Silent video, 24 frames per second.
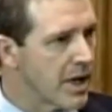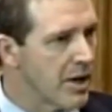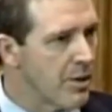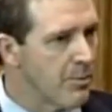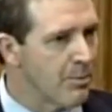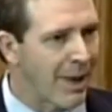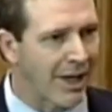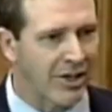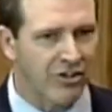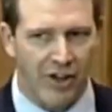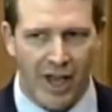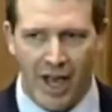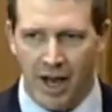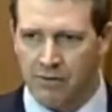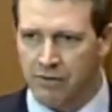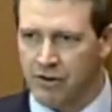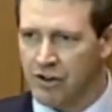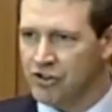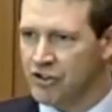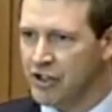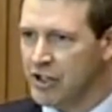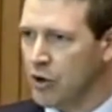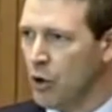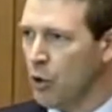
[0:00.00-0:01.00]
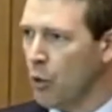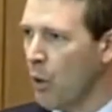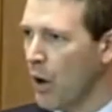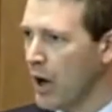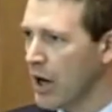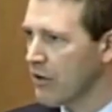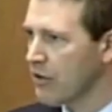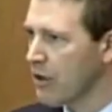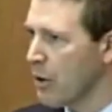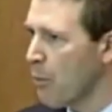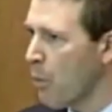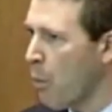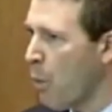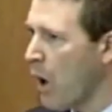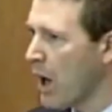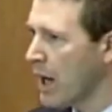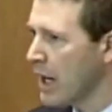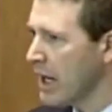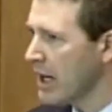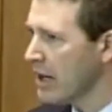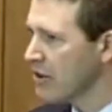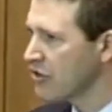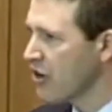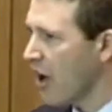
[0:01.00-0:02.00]
Makes every single one of them,
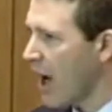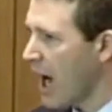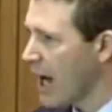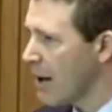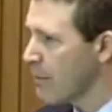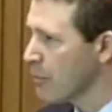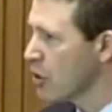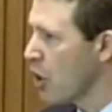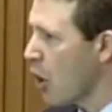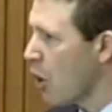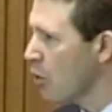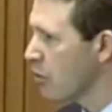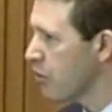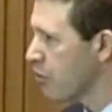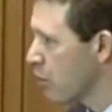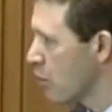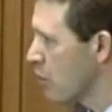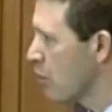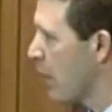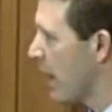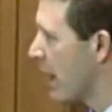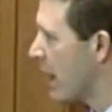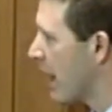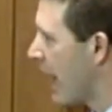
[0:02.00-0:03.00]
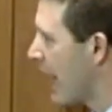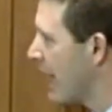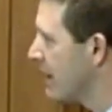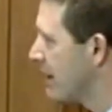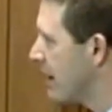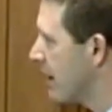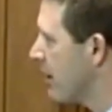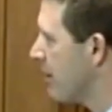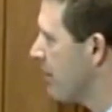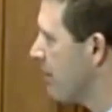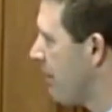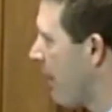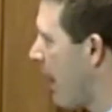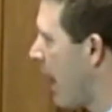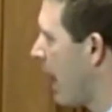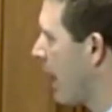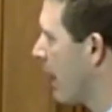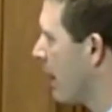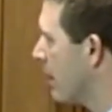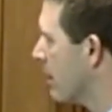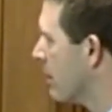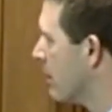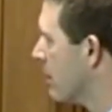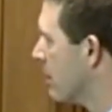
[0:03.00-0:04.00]
one at a time, go through and
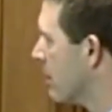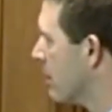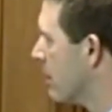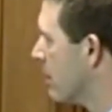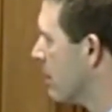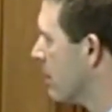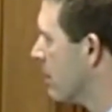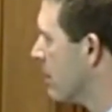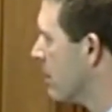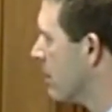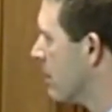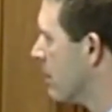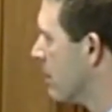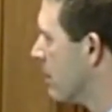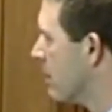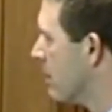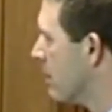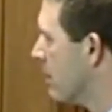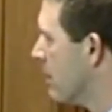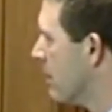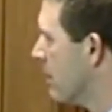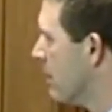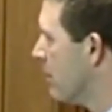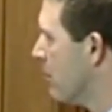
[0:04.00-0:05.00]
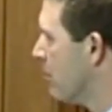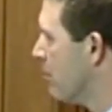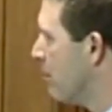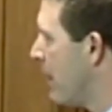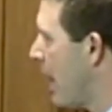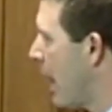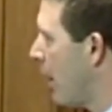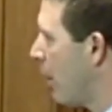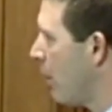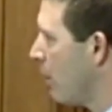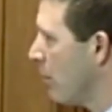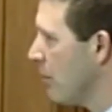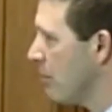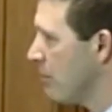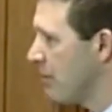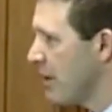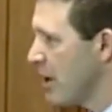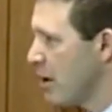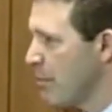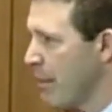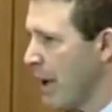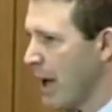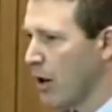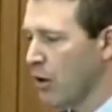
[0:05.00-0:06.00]
identify male,
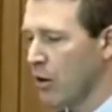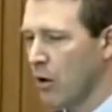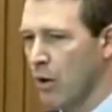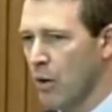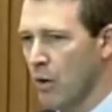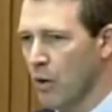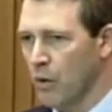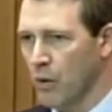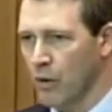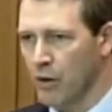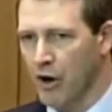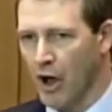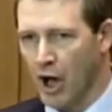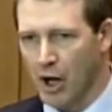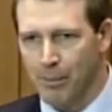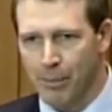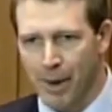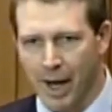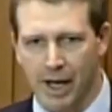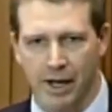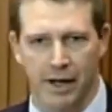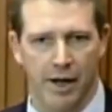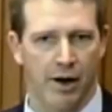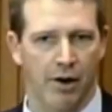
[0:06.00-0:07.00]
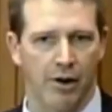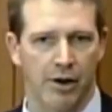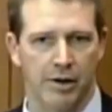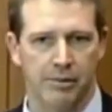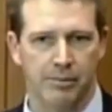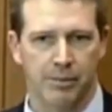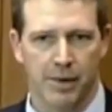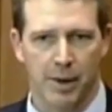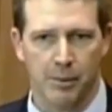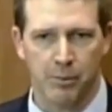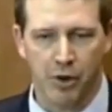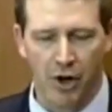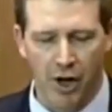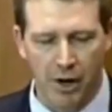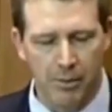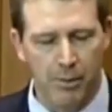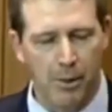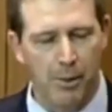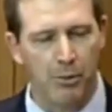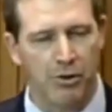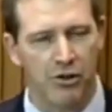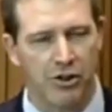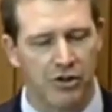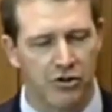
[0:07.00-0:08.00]
female, or non-binary. I'm trying to
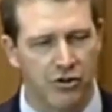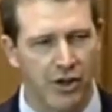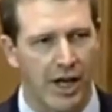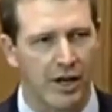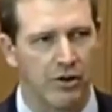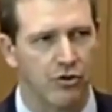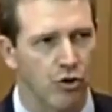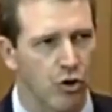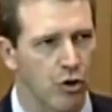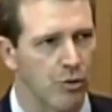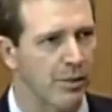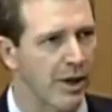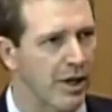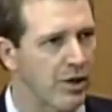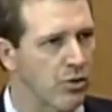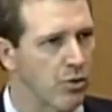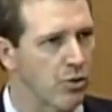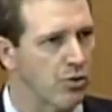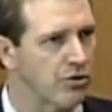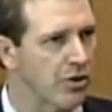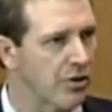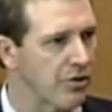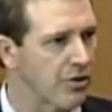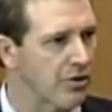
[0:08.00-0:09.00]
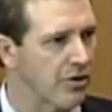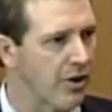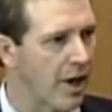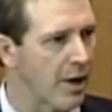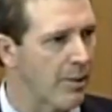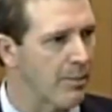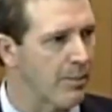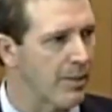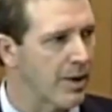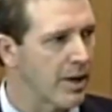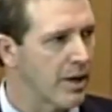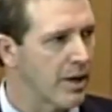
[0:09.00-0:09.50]
remember the exact term they used at the time.